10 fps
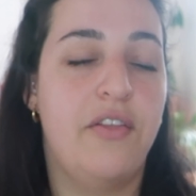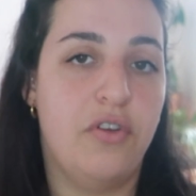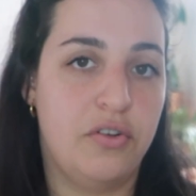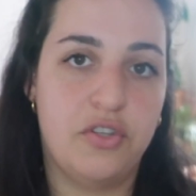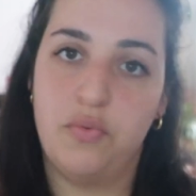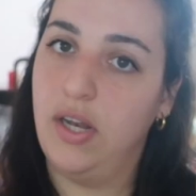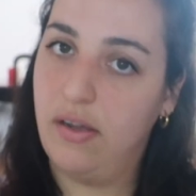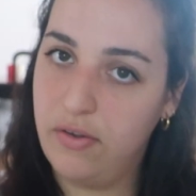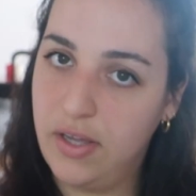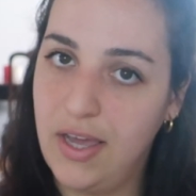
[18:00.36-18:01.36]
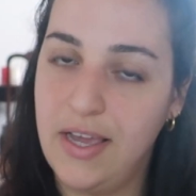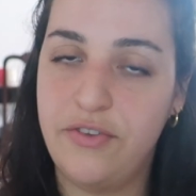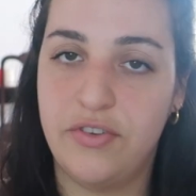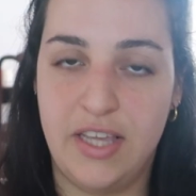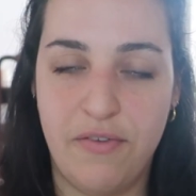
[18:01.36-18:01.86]
And the doctors were like,
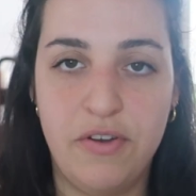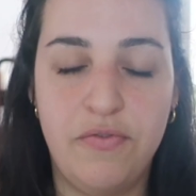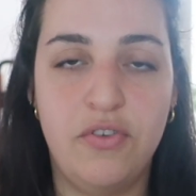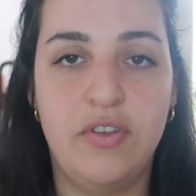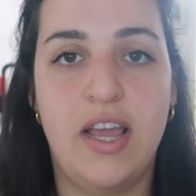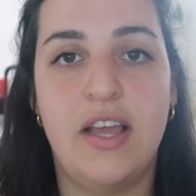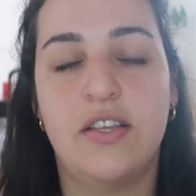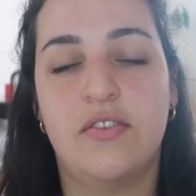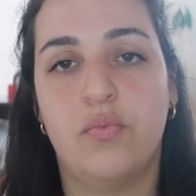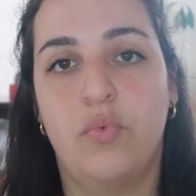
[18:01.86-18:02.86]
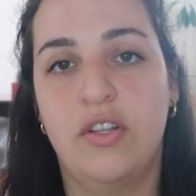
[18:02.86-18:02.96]
okay, just give it a few days.